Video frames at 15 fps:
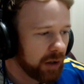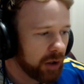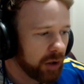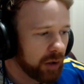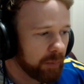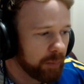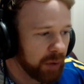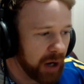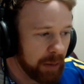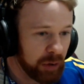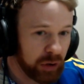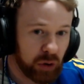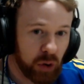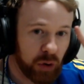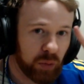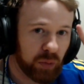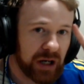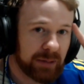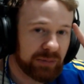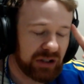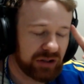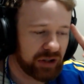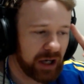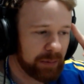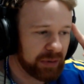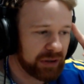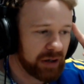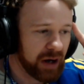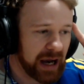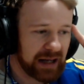but I'm a Gordon Ramsay type of
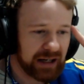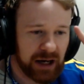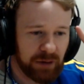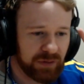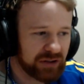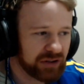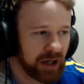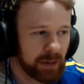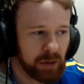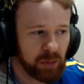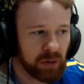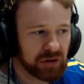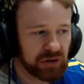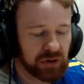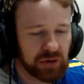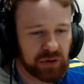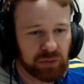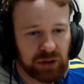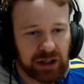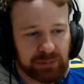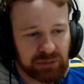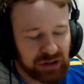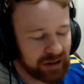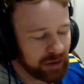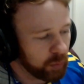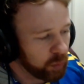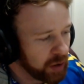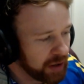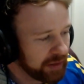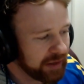guy, and every time I watch Gordon Ramsay, the
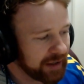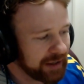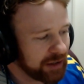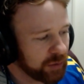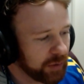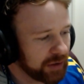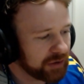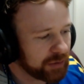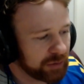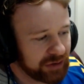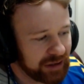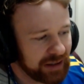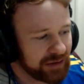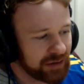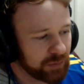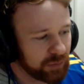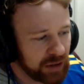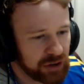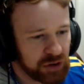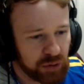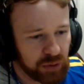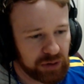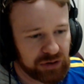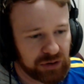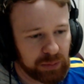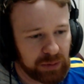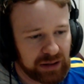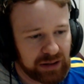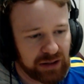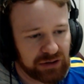one thing he always critiques in restaurants when
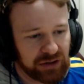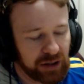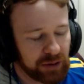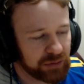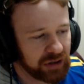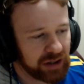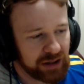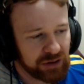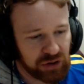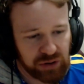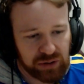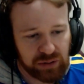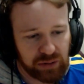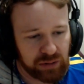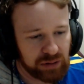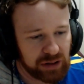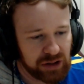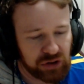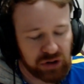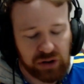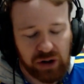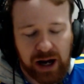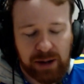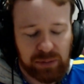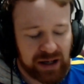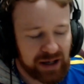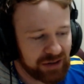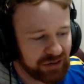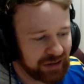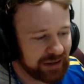he does Hell's Kitchen or Kitchen
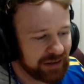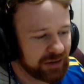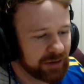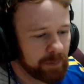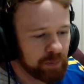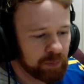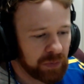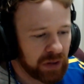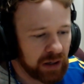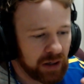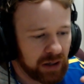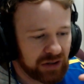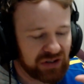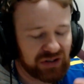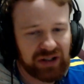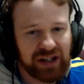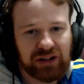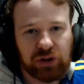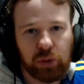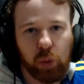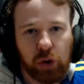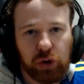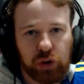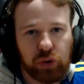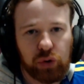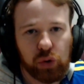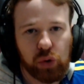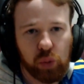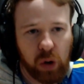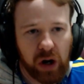Nightmares is stick to what you
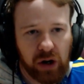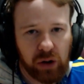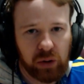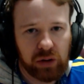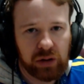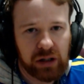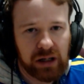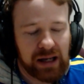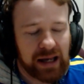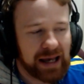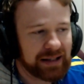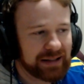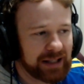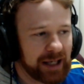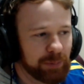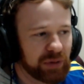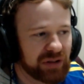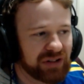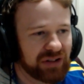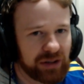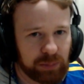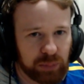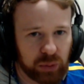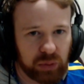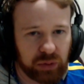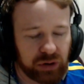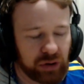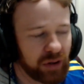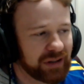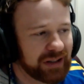do well and keep it simple,
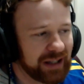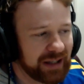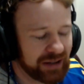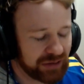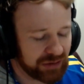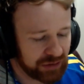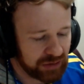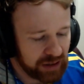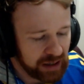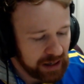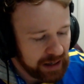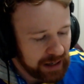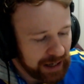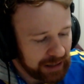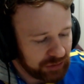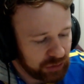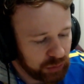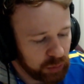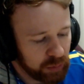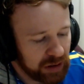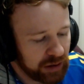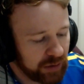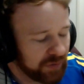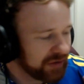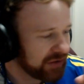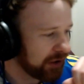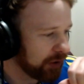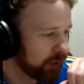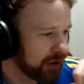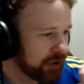KISS. And too many of these
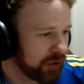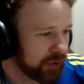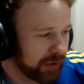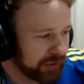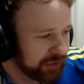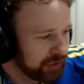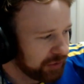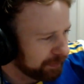other restaurants